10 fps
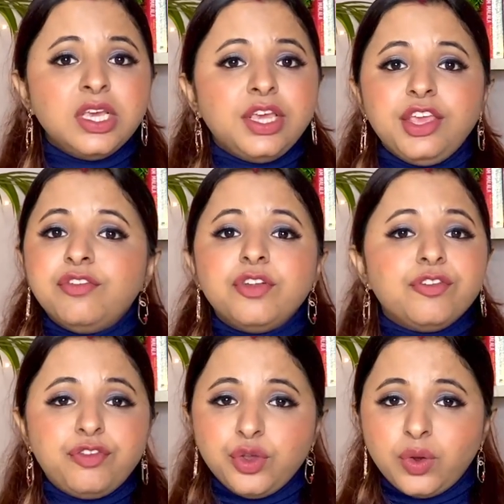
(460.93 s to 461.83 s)
Even
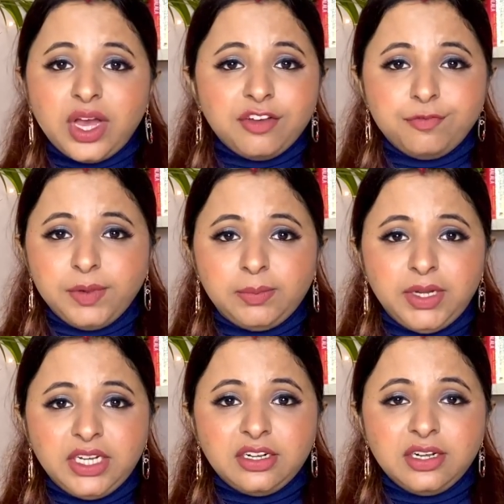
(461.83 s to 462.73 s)
if you have
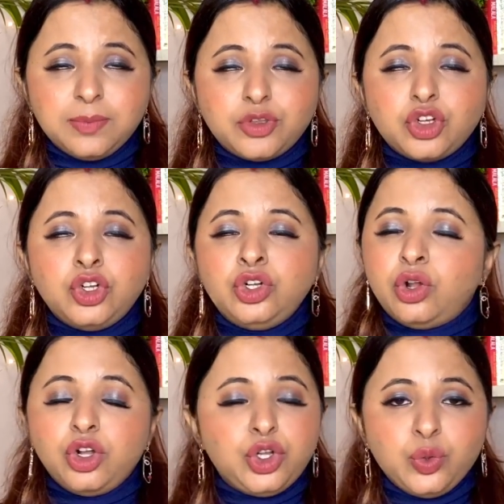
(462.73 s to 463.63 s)
pigmented lips,
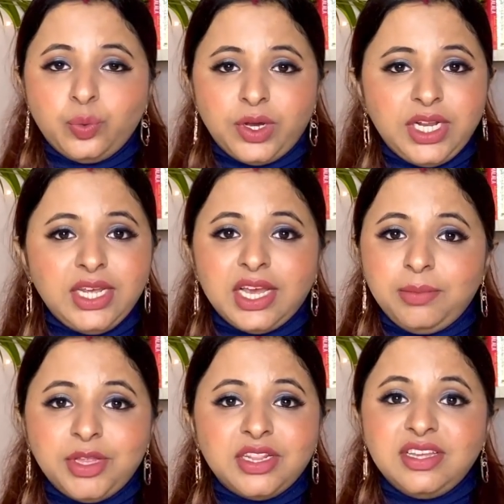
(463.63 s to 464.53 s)
not to worry. I
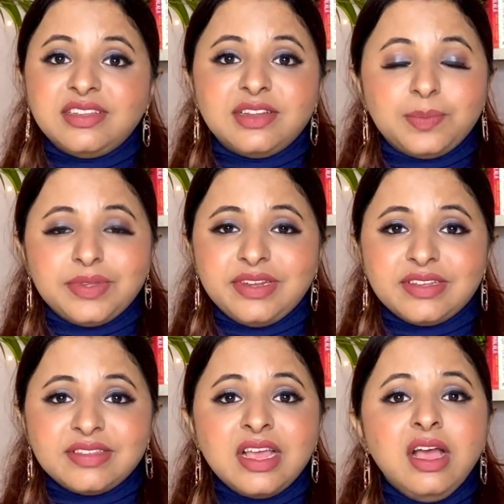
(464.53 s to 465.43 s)
mean, these
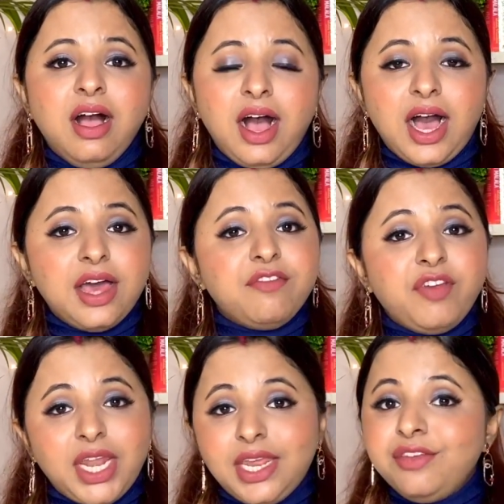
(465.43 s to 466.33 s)
lipsticks are
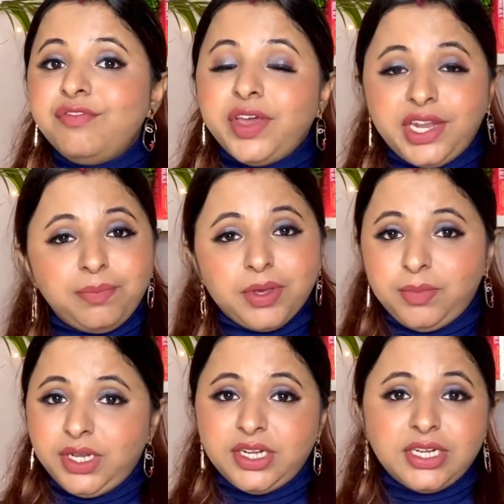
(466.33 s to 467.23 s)
very very
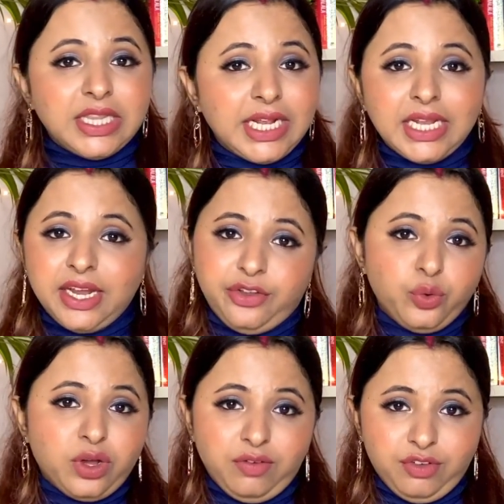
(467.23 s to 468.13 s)
pigmented, they'll get
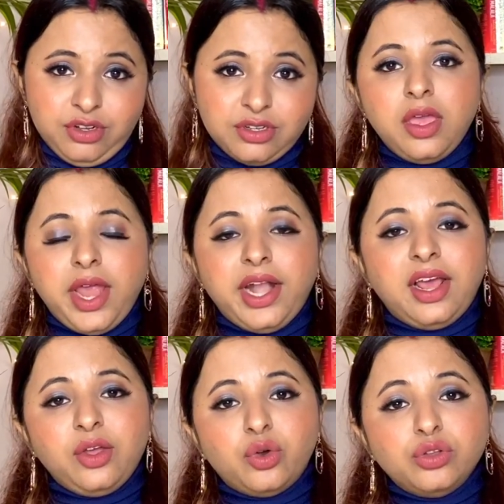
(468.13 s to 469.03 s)
you covered. And
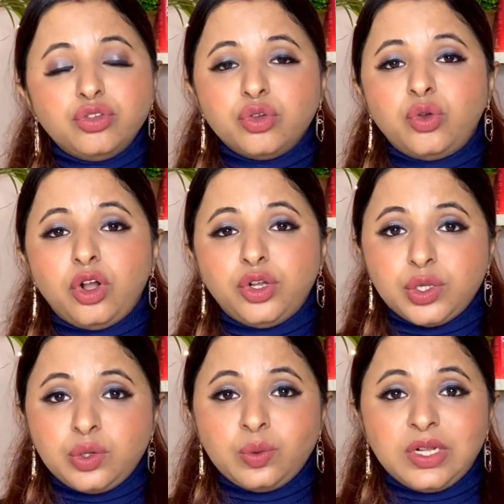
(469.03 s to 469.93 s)
I also got
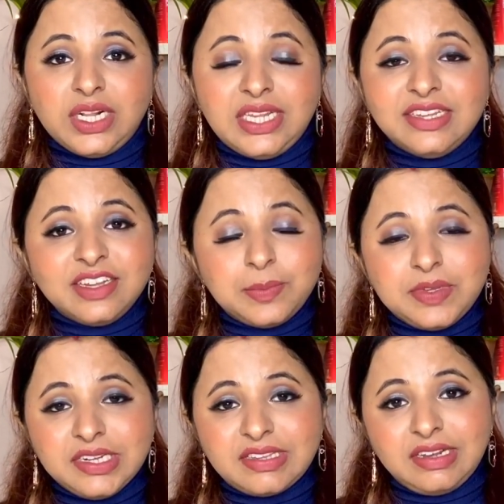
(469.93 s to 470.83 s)
to know that these
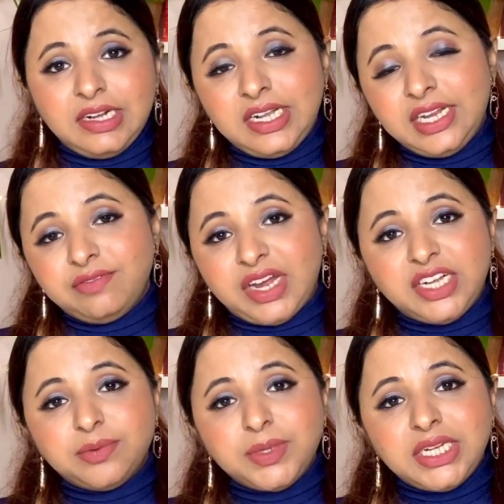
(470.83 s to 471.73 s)
lipsticks contain
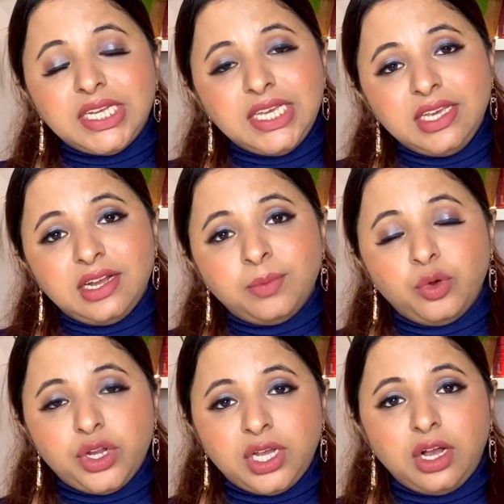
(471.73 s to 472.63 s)
vitamin E and
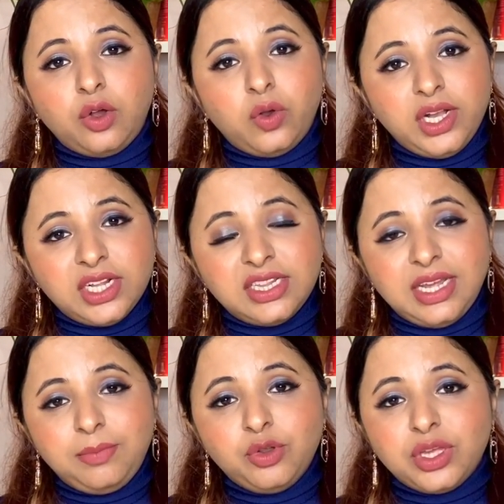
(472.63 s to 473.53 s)
moringa oil in
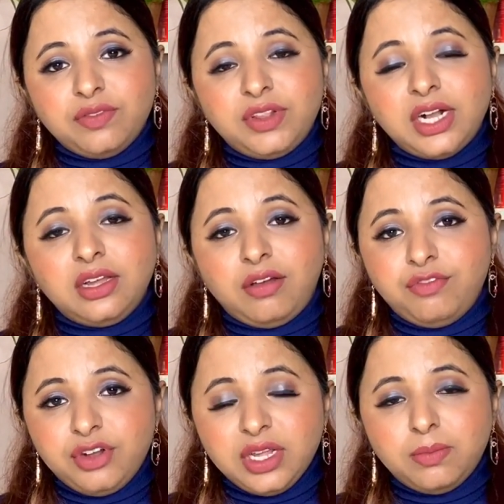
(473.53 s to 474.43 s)
them to give that
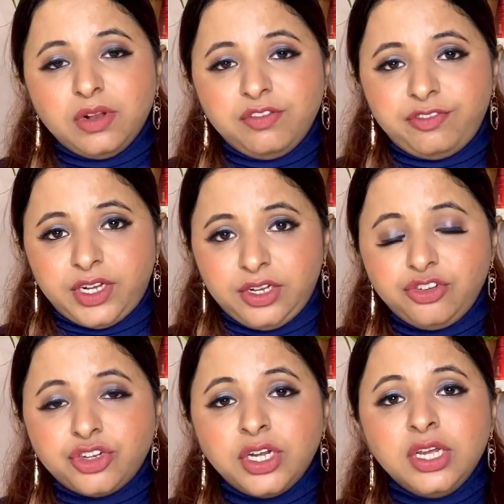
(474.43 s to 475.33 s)
comfortable
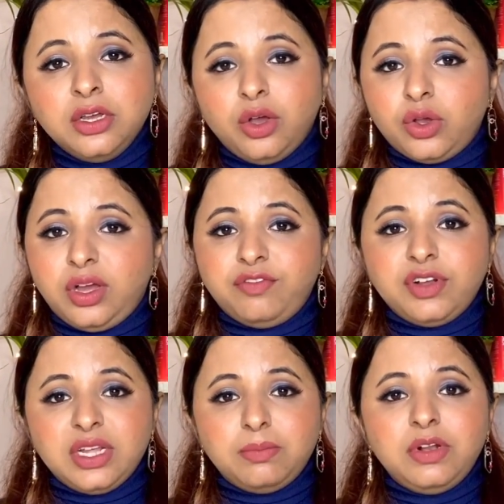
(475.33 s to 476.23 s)
finish or
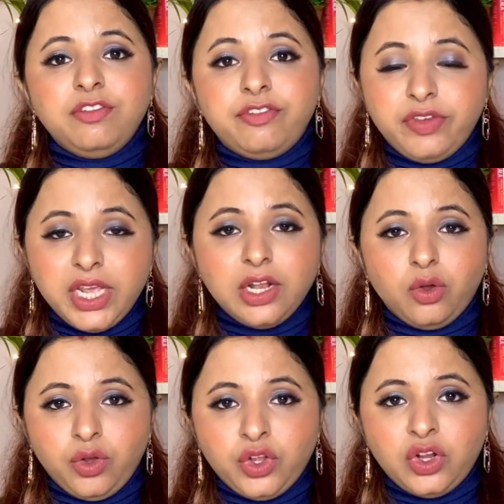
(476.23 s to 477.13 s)
comfortable feel
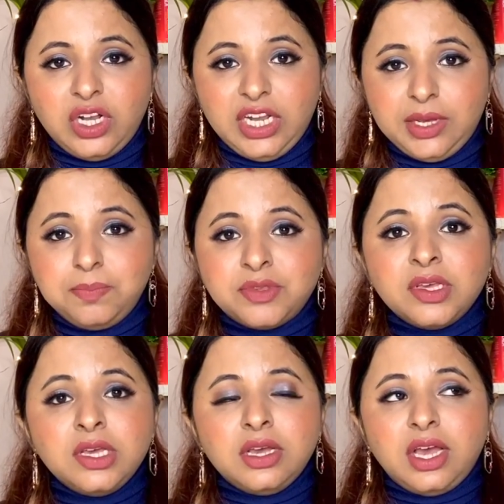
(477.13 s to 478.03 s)
on your lips.
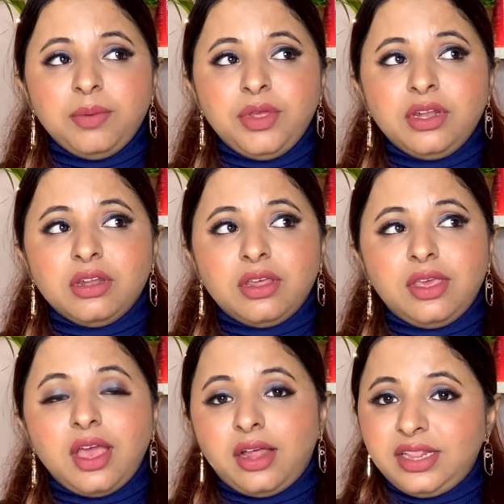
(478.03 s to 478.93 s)
I mean,
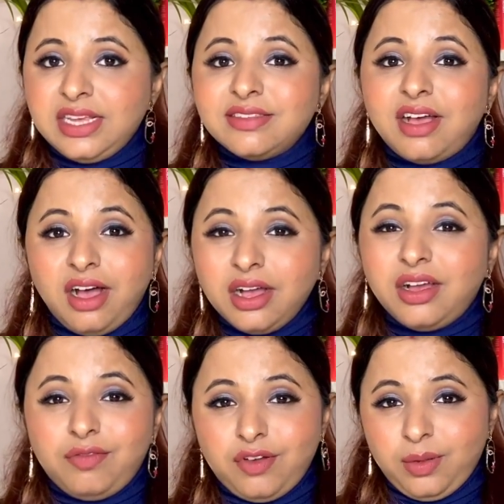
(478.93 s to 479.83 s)
yeah, these are
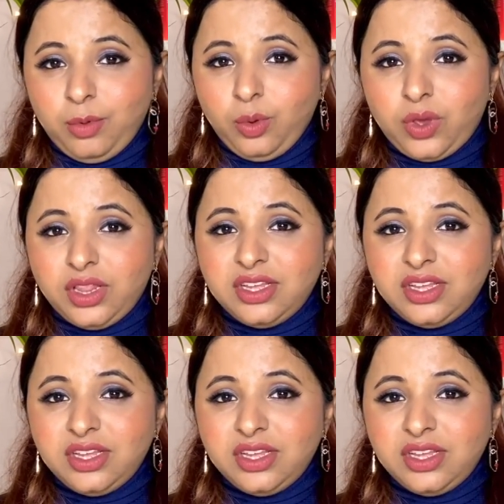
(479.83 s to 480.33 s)
comfortable, okay?